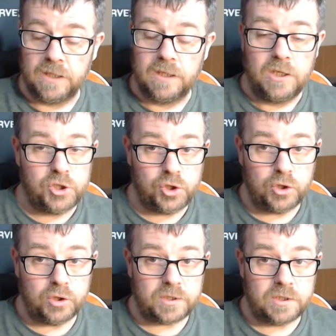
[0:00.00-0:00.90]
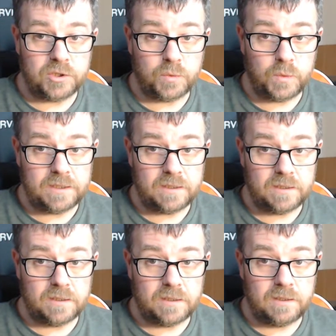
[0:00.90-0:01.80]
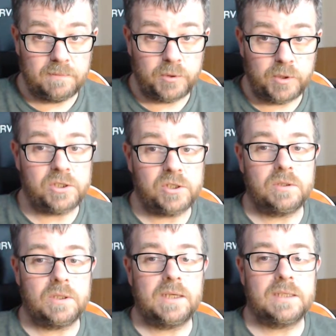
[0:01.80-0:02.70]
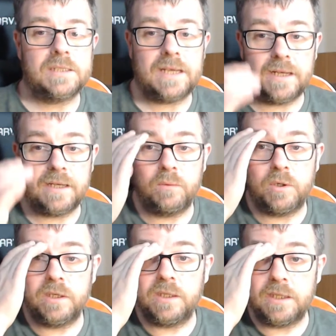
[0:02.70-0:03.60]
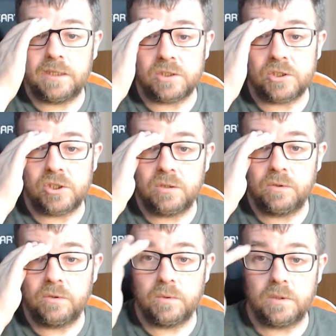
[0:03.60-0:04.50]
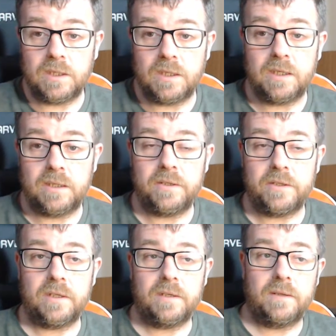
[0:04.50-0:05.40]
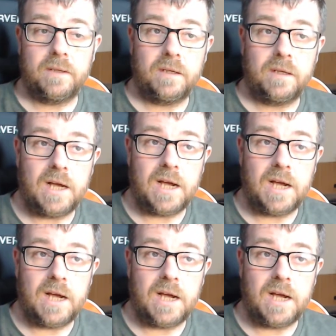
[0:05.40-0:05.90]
Short and sweet, but it shows it exactly what it needs to show you, and I